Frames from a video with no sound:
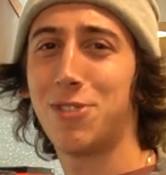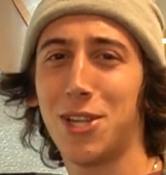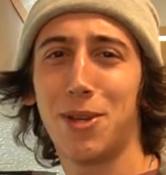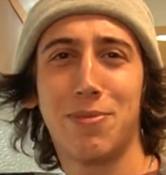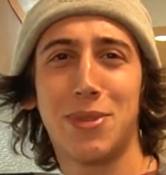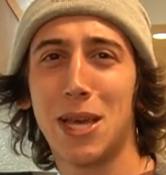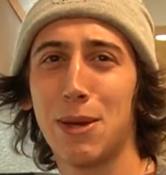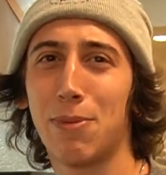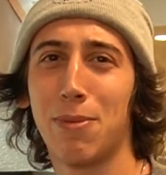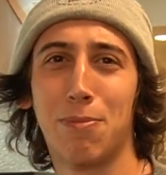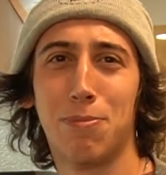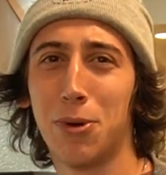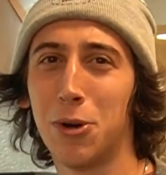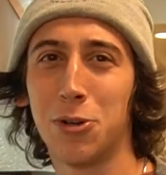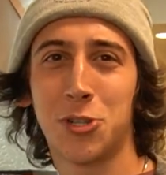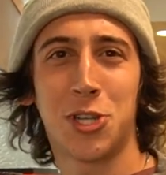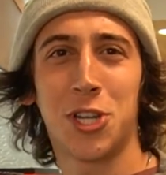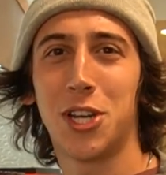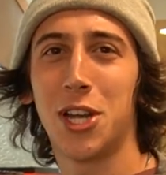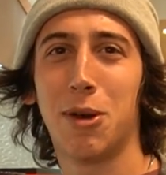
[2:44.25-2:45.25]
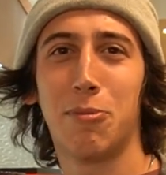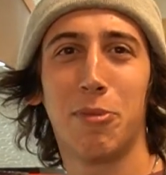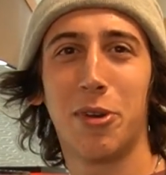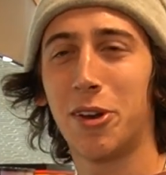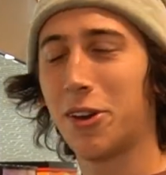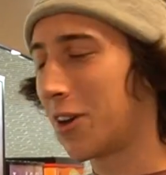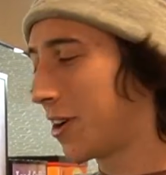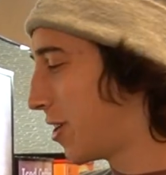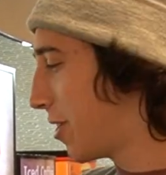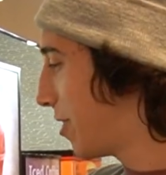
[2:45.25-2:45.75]
some type of bullshit
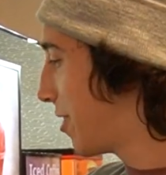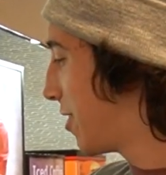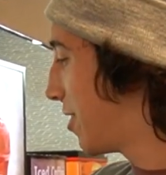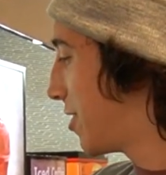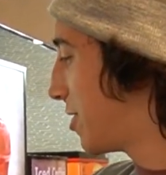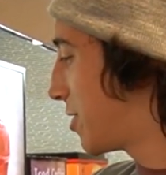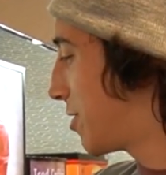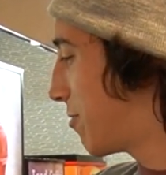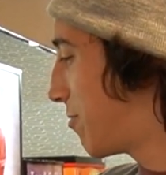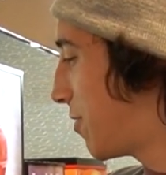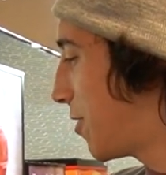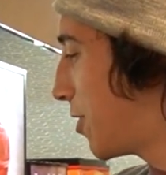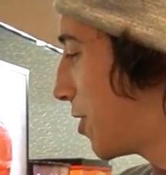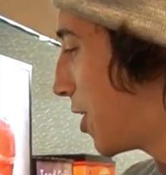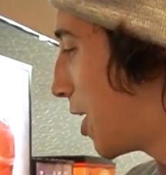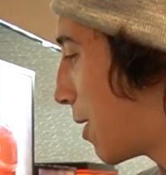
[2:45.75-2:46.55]
number. So fill it